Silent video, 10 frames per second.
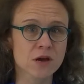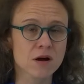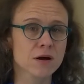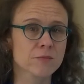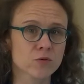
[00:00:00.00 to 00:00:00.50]

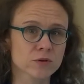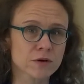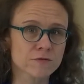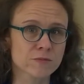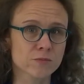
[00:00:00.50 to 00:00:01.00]
I'm
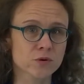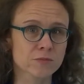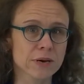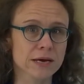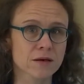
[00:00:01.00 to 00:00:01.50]
Ulla from
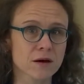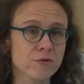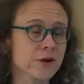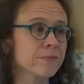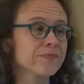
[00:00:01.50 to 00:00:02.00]
Moreton Bay
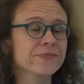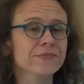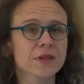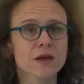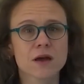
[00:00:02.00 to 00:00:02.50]
Library
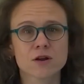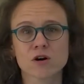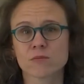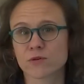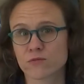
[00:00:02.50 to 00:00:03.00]
and
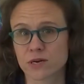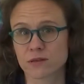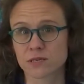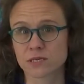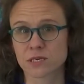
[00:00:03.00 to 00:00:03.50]
I'll be
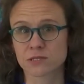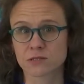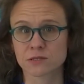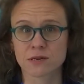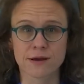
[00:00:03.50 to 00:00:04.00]
running this
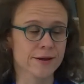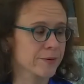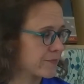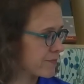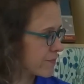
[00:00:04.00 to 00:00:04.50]
session today.
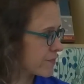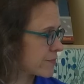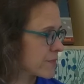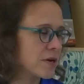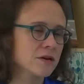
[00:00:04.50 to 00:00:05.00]

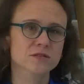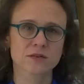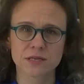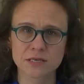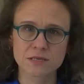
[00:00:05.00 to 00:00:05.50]
So
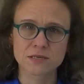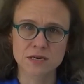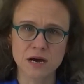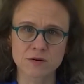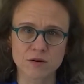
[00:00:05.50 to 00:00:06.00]
let's
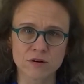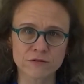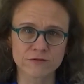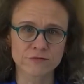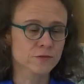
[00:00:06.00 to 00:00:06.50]
start
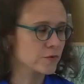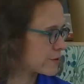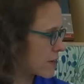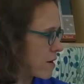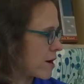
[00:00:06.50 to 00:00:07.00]
off
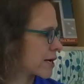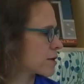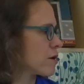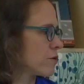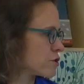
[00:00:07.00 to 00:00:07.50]
with our
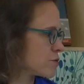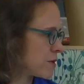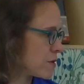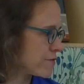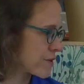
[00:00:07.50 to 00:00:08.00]

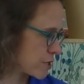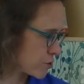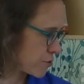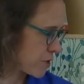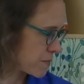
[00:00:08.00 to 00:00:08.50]
acknowledgement of
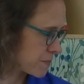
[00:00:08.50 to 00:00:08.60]
country,